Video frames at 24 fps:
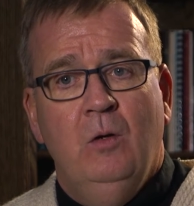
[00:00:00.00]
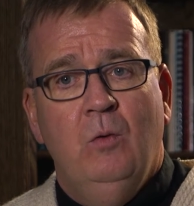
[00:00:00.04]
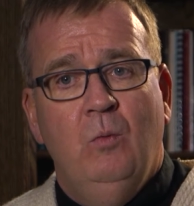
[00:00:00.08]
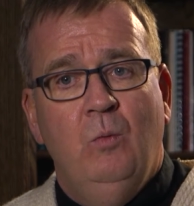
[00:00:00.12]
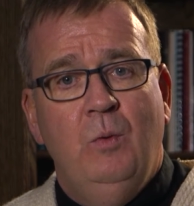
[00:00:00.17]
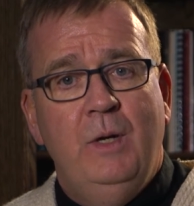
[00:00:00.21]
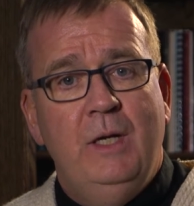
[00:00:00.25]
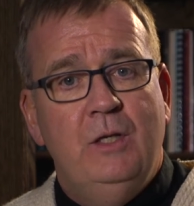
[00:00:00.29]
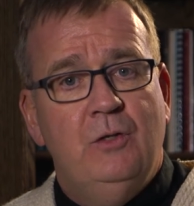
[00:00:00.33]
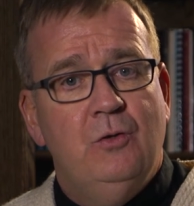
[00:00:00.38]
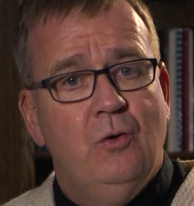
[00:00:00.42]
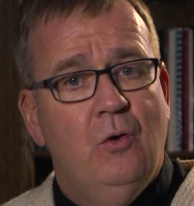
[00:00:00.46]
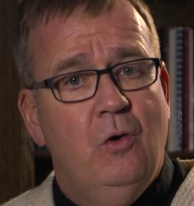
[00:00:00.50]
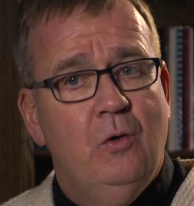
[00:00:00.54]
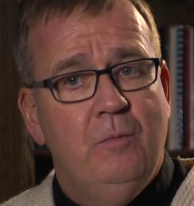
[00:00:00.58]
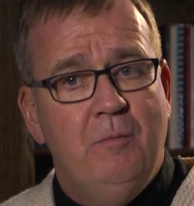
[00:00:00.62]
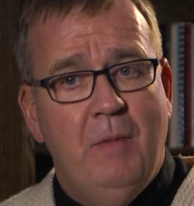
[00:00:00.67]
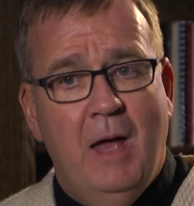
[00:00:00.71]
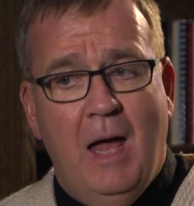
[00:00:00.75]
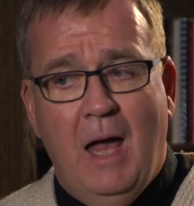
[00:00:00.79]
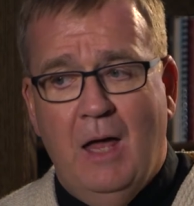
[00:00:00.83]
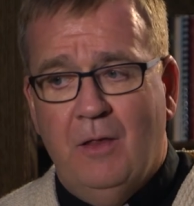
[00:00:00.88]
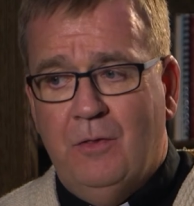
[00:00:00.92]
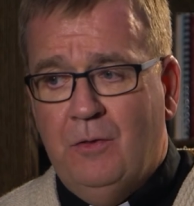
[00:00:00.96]
we told
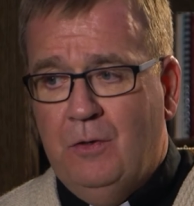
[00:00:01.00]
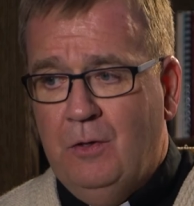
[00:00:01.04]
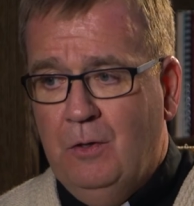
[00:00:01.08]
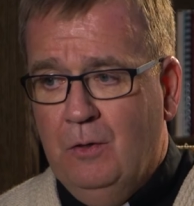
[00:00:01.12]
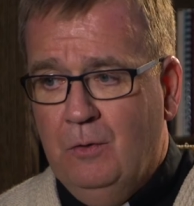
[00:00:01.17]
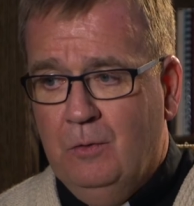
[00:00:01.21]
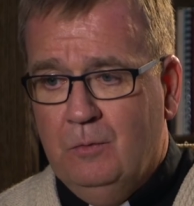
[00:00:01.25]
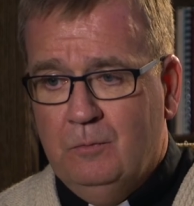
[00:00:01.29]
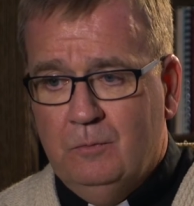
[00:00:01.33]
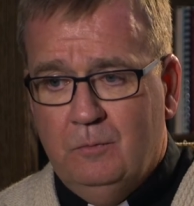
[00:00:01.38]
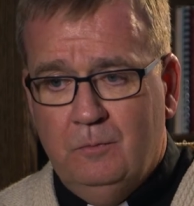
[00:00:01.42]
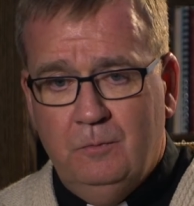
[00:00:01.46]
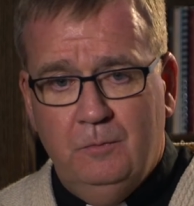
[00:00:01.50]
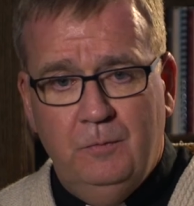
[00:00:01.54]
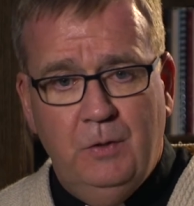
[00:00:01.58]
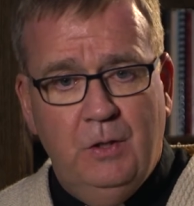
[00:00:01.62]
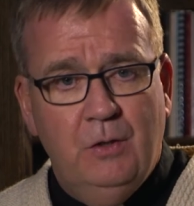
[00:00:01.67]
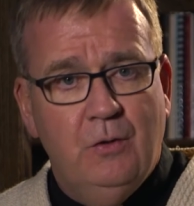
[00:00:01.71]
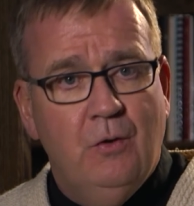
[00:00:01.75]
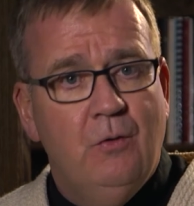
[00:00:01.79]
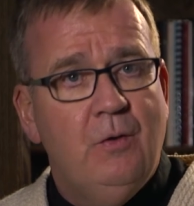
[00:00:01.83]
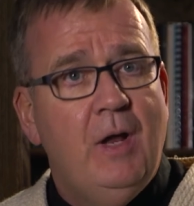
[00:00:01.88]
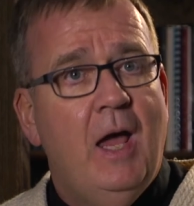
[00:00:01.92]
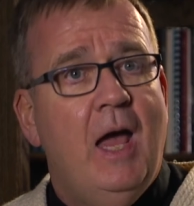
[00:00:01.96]
Matthew,
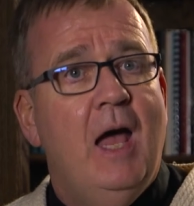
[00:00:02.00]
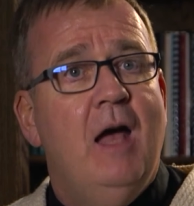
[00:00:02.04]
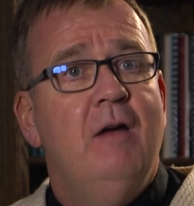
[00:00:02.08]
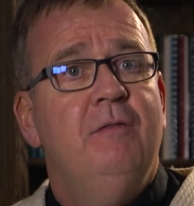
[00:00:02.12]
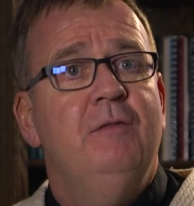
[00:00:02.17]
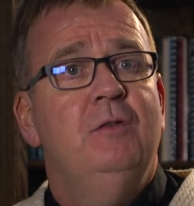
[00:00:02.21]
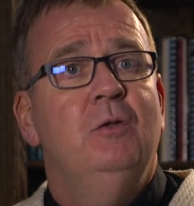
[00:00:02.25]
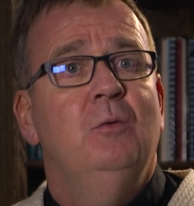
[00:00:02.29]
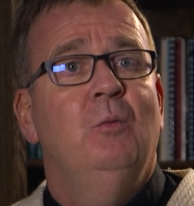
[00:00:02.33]
You don't have